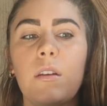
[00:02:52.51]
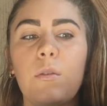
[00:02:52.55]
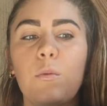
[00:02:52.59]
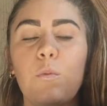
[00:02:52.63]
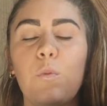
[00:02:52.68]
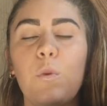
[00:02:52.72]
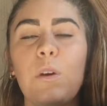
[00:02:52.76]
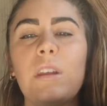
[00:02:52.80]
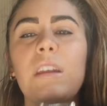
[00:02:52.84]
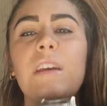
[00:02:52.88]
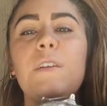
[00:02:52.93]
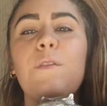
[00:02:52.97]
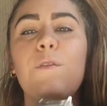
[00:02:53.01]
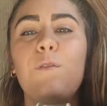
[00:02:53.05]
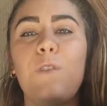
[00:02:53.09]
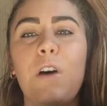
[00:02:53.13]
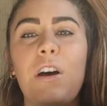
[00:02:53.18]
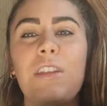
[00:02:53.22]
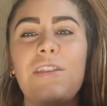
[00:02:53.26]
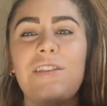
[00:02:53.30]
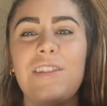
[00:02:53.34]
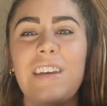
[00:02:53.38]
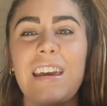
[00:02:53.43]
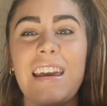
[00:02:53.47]
really
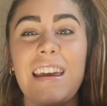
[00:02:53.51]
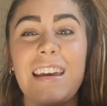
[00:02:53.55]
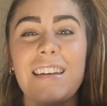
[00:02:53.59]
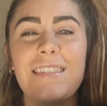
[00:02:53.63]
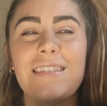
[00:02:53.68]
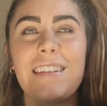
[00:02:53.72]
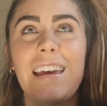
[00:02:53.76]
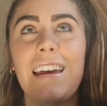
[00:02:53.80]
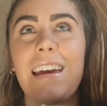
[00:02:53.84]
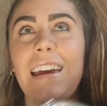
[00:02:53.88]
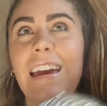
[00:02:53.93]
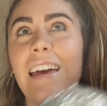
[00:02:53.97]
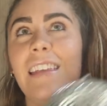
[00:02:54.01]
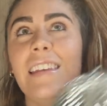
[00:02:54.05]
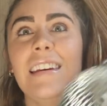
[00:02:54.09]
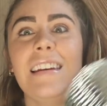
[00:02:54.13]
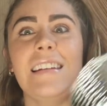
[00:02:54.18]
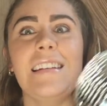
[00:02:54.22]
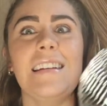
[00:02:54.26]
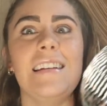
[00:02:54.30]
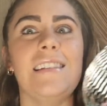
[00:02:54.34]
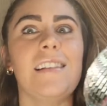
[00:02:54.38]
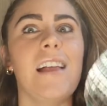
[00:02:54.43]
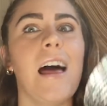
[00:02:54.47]
fun things like LED
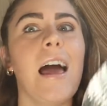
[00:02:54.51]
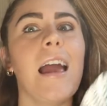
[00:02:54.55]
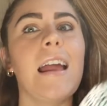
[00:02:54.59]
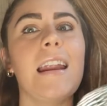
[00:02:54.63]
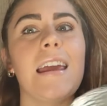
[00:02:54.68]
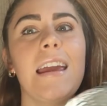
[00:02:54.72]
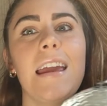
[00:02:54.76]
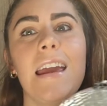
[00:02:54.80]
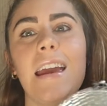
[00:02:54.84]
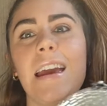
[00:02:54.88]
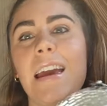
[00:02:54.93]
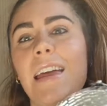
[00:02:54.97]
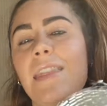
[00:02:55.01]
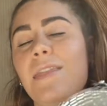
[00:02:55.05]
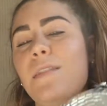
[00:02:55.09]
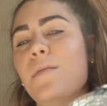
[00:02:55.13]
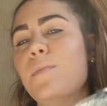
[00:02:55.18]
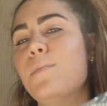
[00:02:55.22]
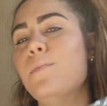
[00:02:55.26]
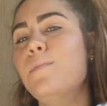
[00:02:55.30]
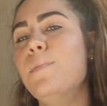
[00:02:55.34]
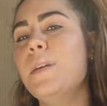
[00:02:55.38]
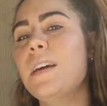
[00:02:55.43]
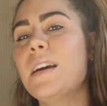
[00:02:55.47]
lighting and the
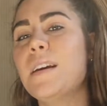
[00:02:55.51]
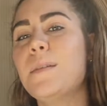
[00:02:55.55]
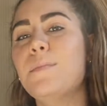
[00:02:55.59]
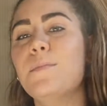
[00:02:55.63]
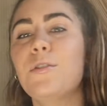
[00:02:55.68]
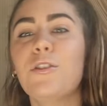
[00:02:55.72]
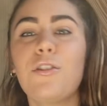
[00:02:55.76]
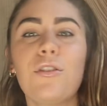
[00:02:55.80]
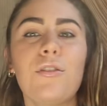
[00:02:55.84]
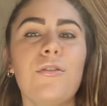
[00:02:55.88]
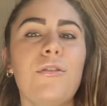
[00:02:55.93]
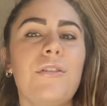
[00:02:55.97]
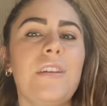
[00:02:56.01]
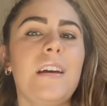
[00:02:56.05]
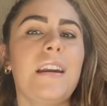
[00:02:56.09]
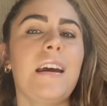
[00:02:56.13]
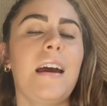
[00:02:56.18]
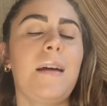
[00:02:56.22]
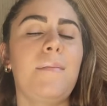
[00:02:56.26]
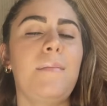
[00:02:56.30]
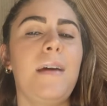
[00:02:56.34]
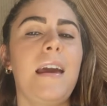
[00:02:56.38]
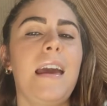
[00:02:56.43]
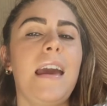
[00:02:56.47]
big mural that
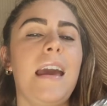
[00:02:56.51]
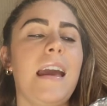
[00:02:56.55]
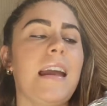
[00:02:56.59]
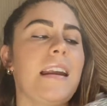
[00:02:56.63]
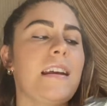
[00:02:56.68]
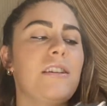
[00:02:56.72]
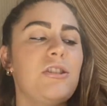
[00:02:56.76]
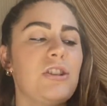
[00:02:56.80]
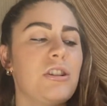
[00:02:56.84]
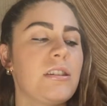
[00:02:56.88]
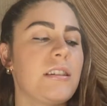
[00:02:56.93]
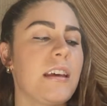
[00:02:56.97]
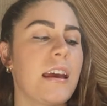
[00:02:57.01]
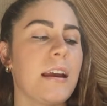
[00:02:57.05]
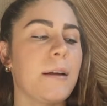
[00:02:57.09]
I made, and just